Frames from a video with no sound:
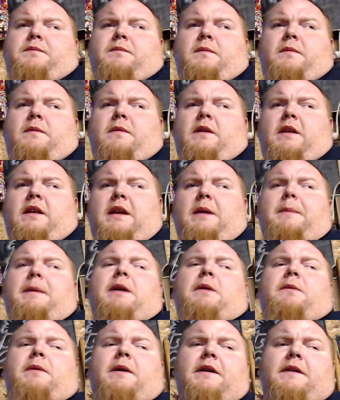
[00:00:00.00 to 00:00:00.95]
give me a
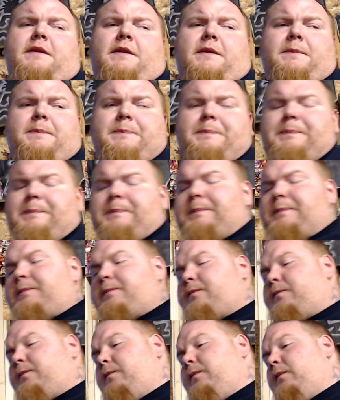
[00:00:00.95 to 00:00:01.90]
reason.
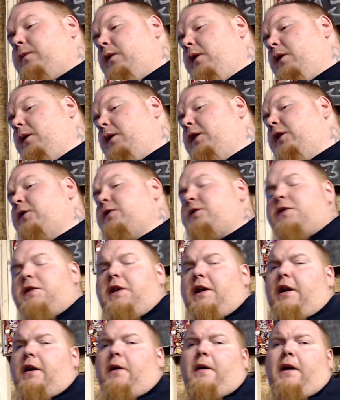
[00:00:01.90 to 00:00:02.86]
Usually I
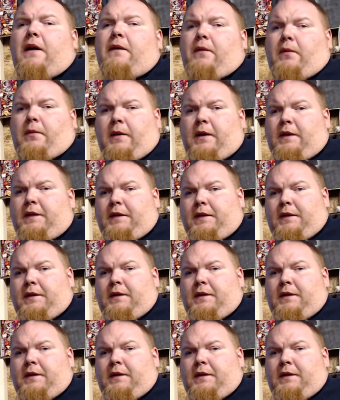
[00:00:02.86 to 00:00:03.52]
don't have a reason.